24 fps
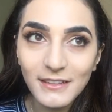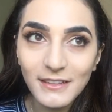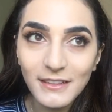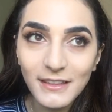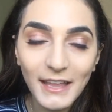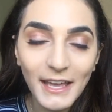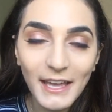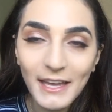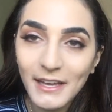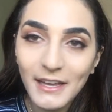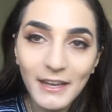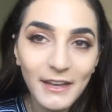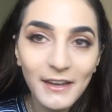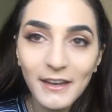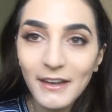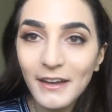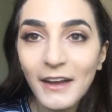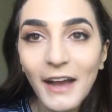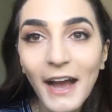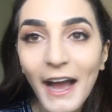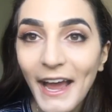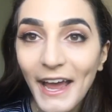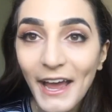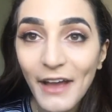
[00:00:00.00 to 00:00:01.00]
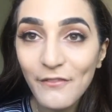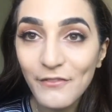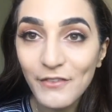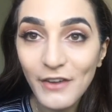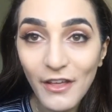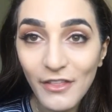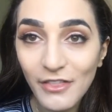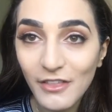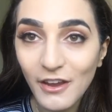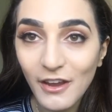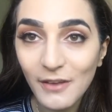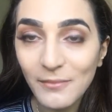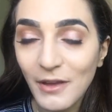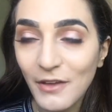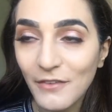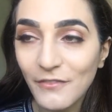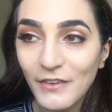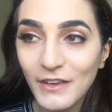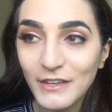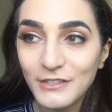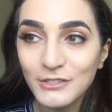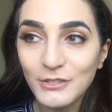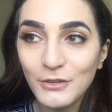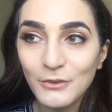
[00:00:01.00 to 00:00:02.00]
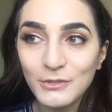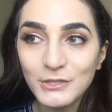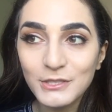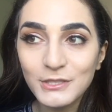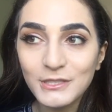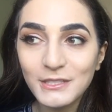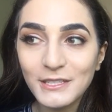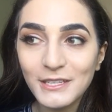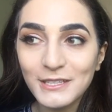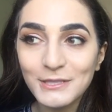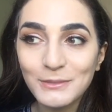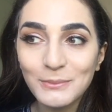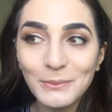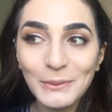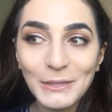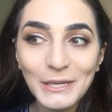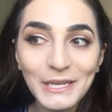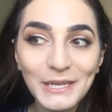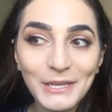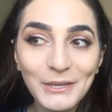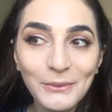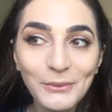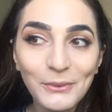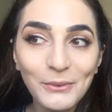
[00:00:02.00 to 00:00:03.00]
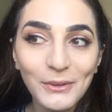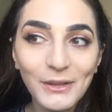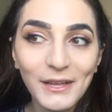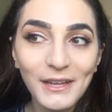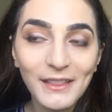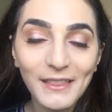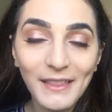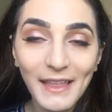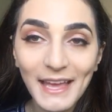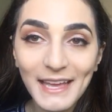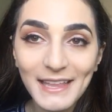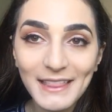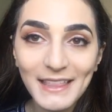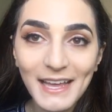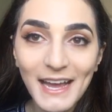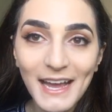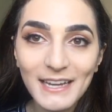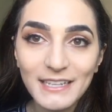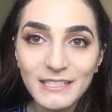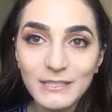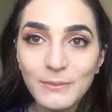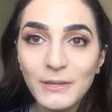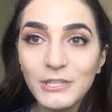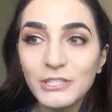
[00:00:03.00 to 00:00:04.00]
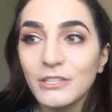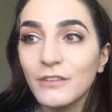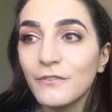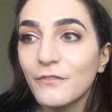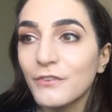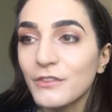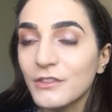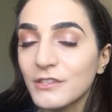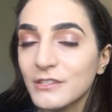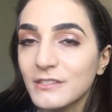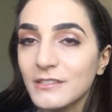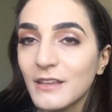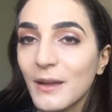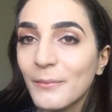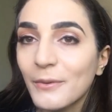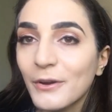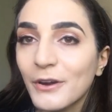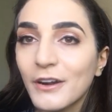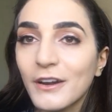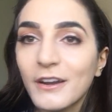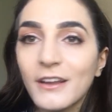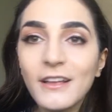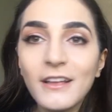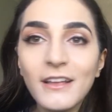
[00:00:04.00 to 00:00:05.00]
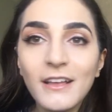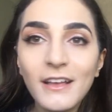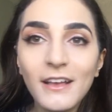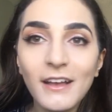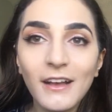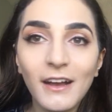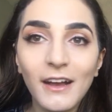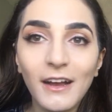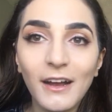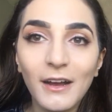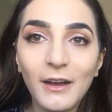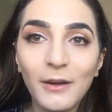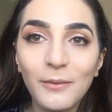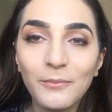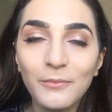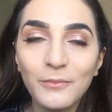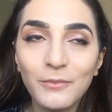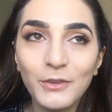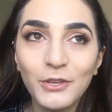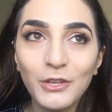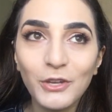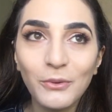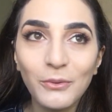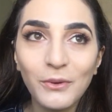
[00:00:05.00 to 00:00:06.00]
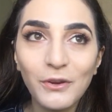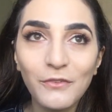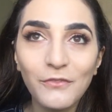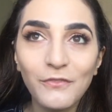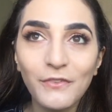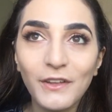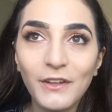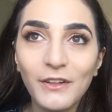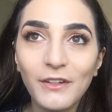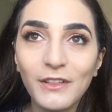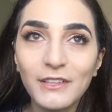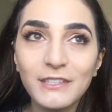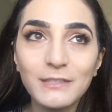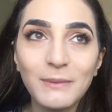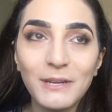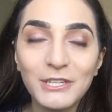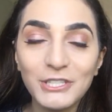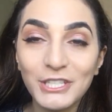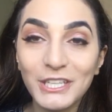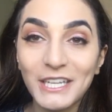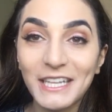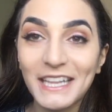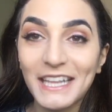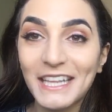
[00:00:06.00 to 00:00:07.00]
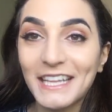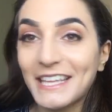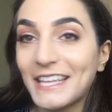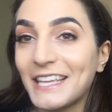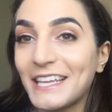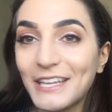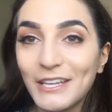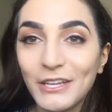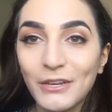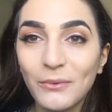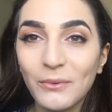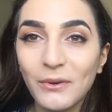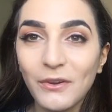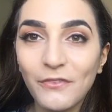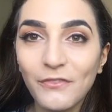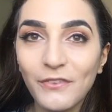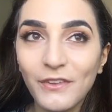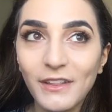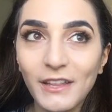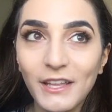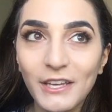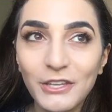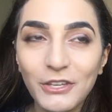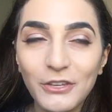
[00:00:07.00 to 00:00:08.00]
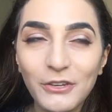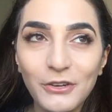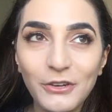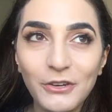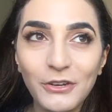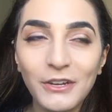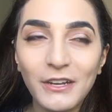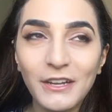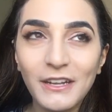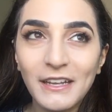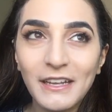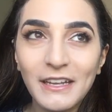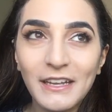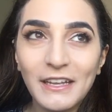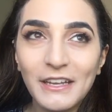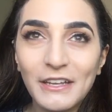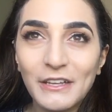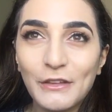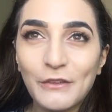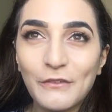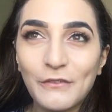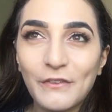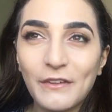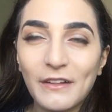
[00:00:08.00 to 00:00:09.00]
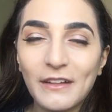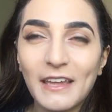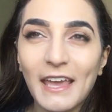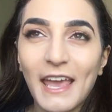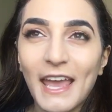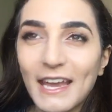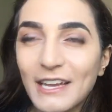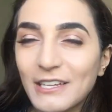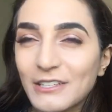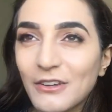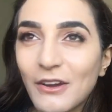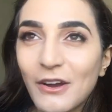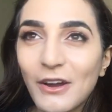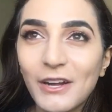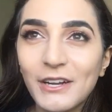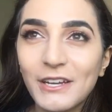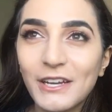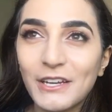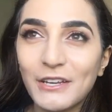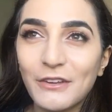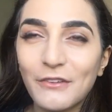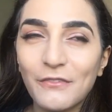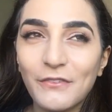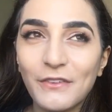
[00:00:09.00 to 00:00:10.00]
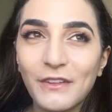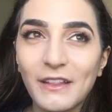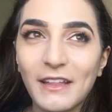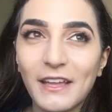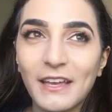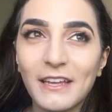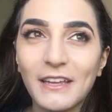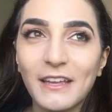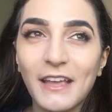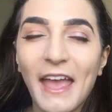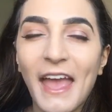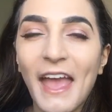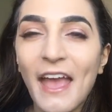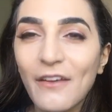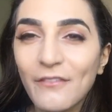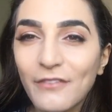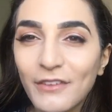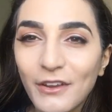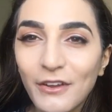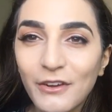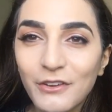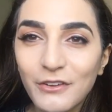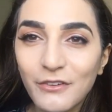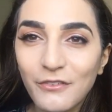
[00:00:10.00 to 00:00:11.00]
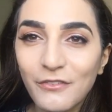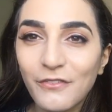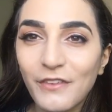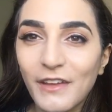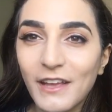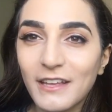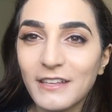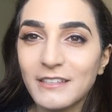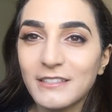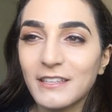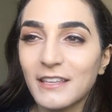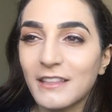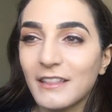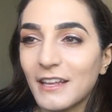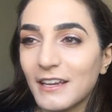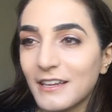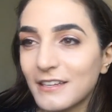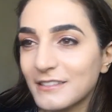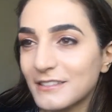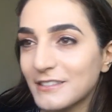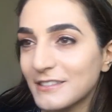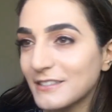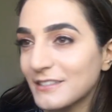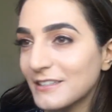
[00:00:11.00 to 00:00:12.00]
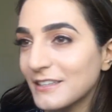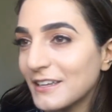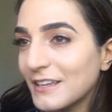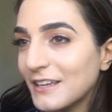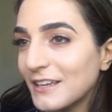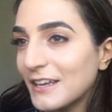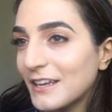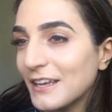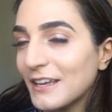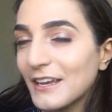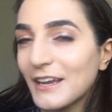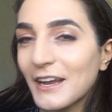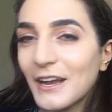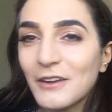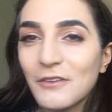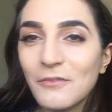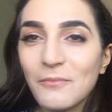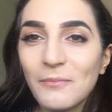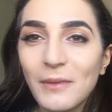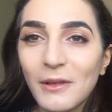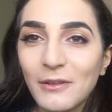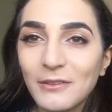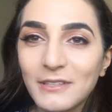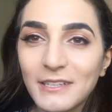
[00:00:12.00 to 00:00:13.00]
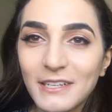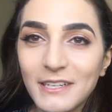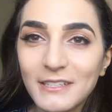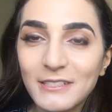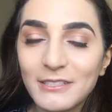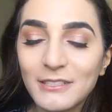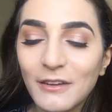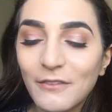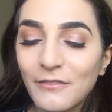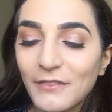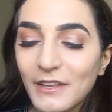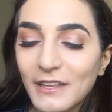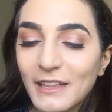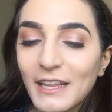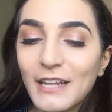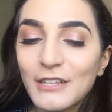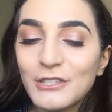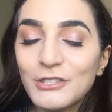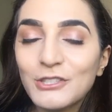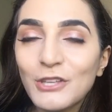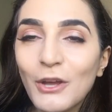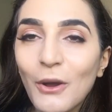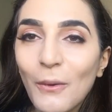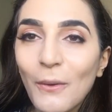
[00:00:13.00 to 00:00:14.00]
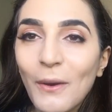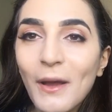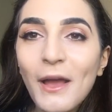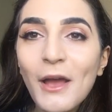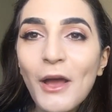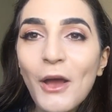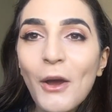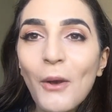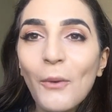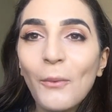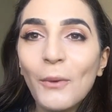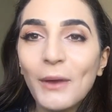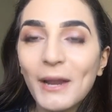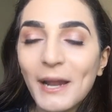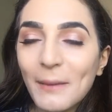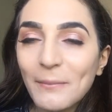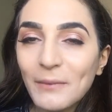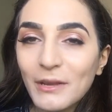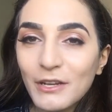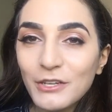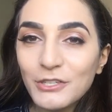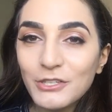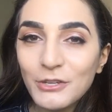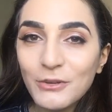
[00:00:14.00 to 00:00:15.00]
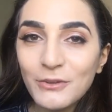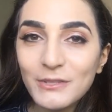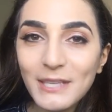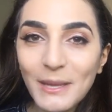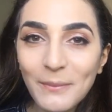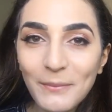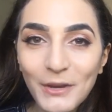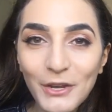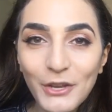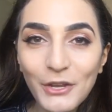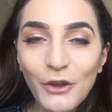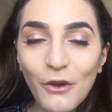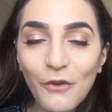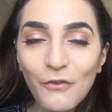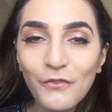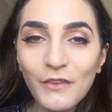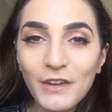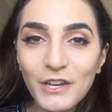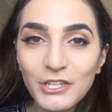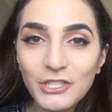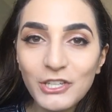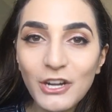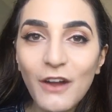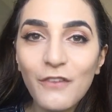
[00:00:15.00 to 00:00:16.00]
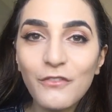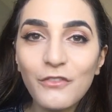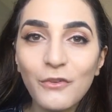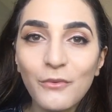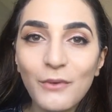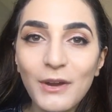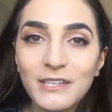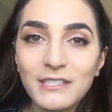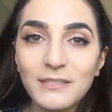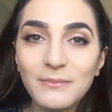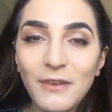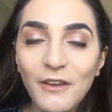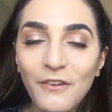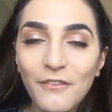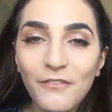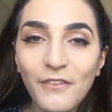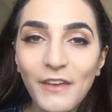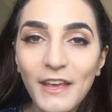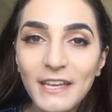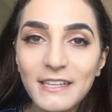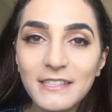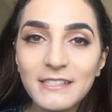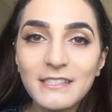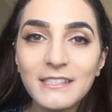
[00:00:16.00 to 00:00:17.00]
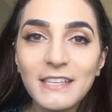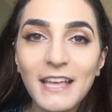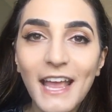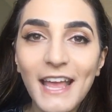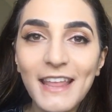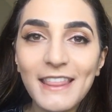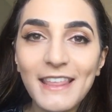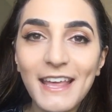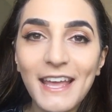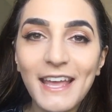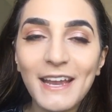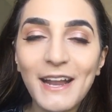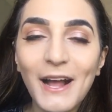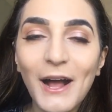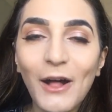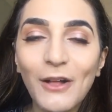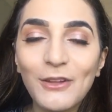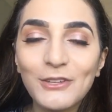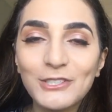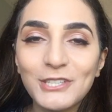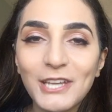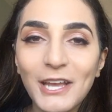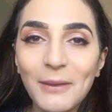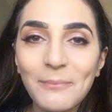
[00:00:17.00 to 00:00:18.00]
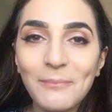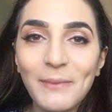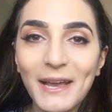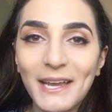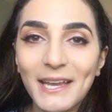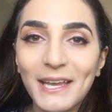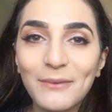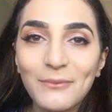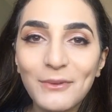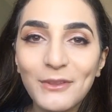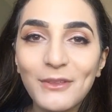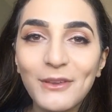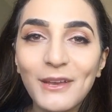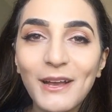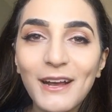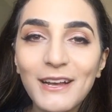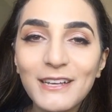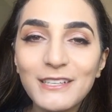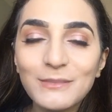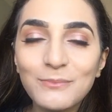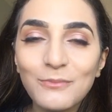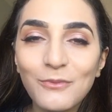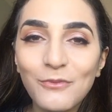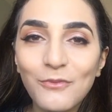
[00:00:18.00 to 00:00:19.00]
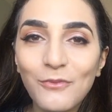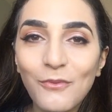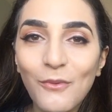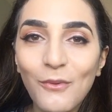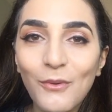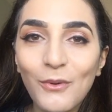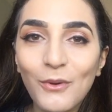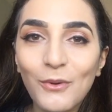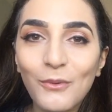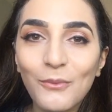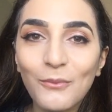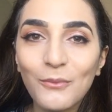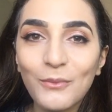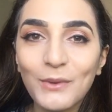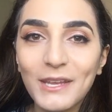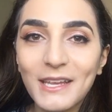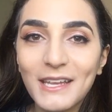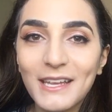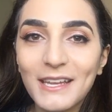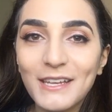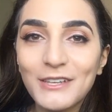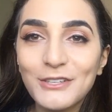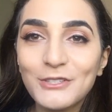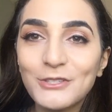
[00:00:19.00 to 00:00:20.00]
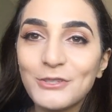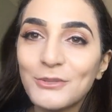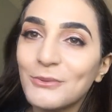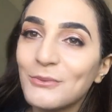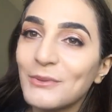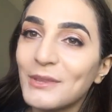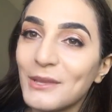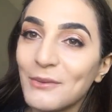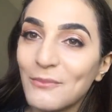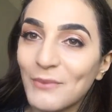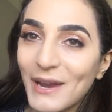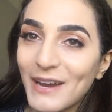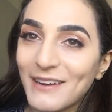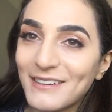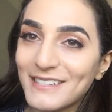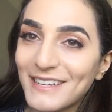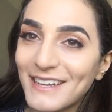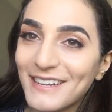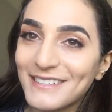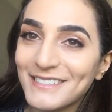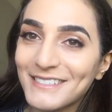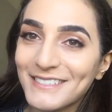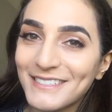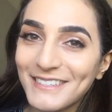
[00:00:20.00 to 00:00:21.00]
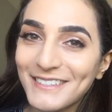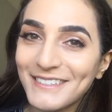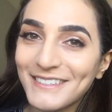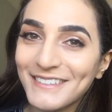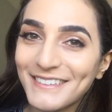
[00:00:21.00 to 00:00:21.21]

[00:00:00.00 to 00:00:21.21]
like I have nothing on my face. So it's pretty cool. I like that, especially for the summer. You don't want to feel, especially in the heat, you don't want to feel like you feel caked on and you feel like heavy on your face and that it's kind of melting and stuff like that. So what I'm gonna do is I'm gonna go finish off the rest of my face and then I'll check back in with you guys before we do the wear test.